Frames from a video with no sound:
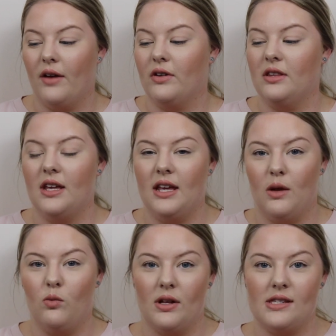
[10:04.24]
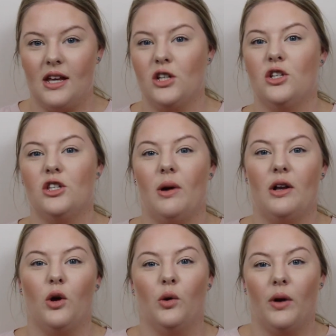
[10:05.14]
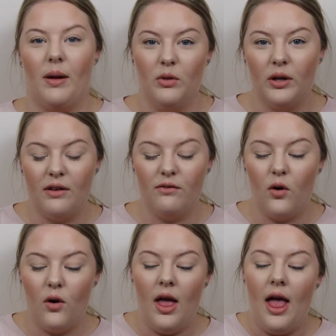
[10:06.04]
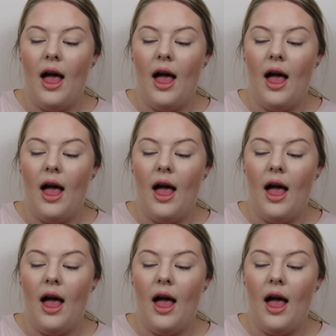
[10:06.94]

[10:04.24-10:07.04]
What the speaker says: everything in one section so I know what I'm looking for.